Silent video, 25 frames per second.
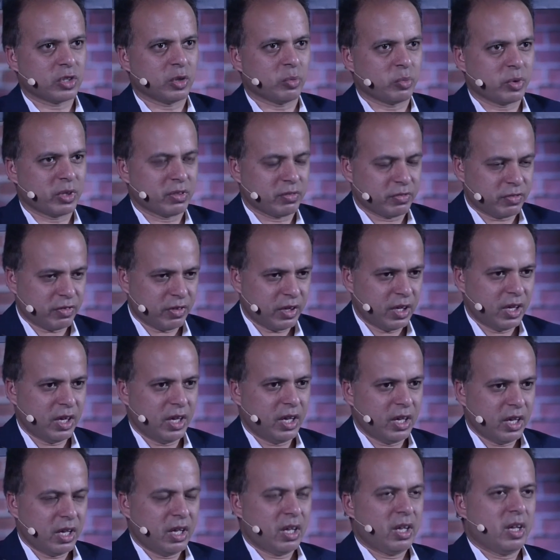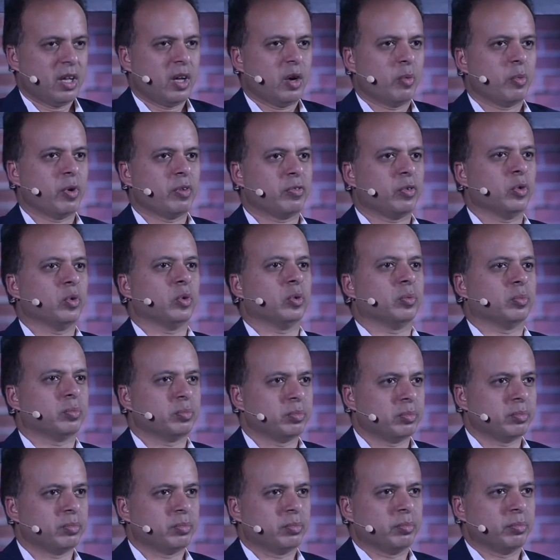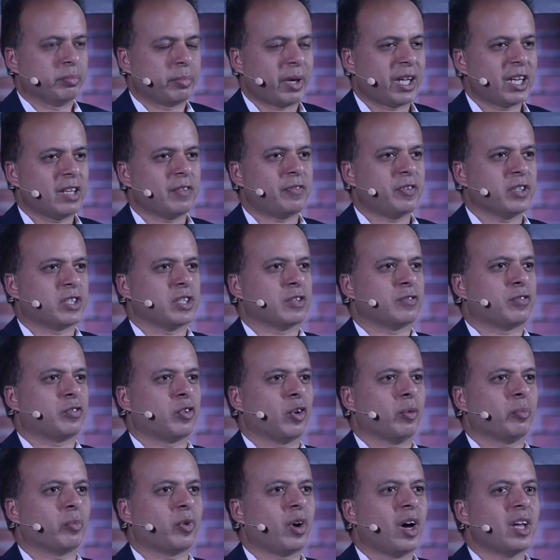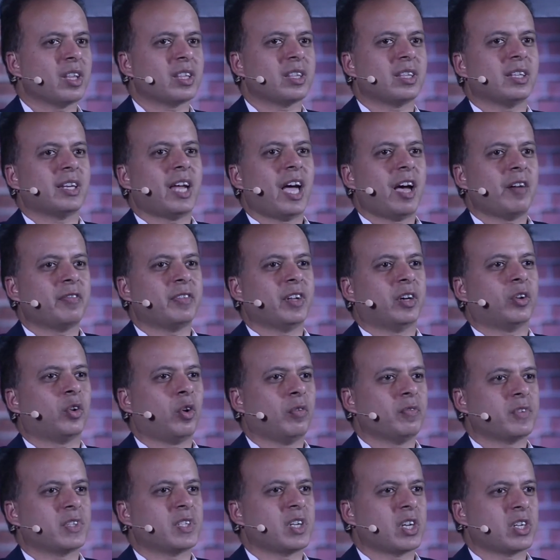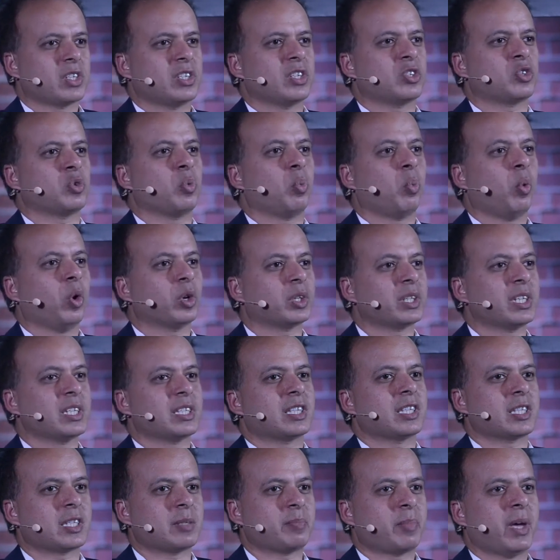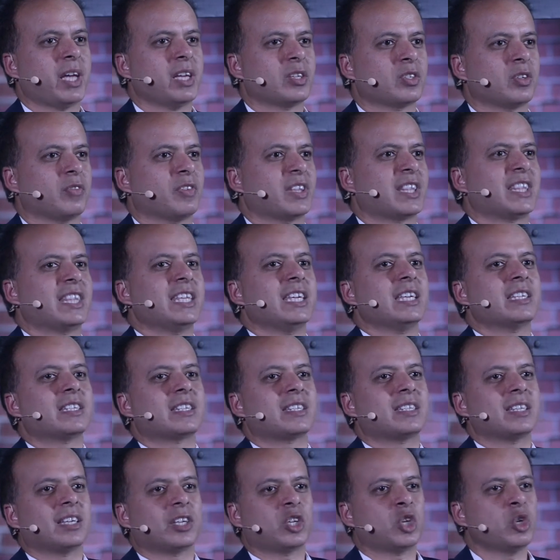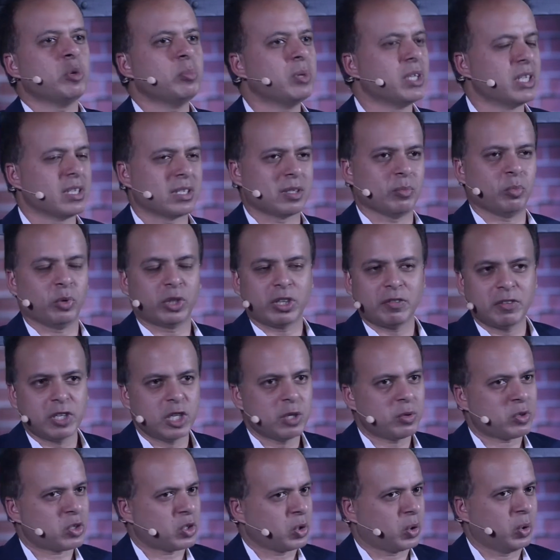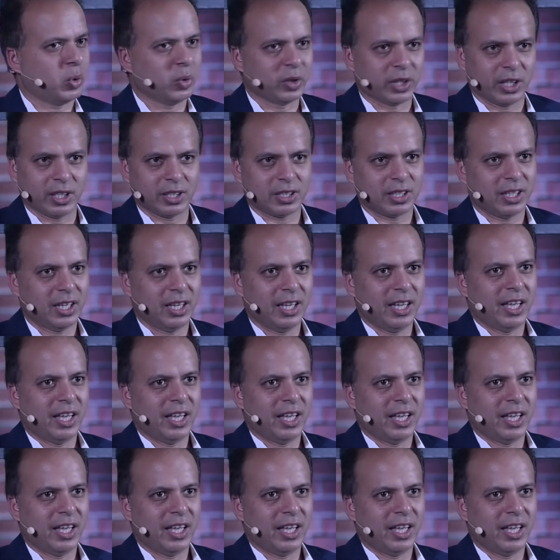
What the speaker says: that we've all benefited from, rather than have that conversation as to what is the space of a theistic humanism, whatever you wish to call it,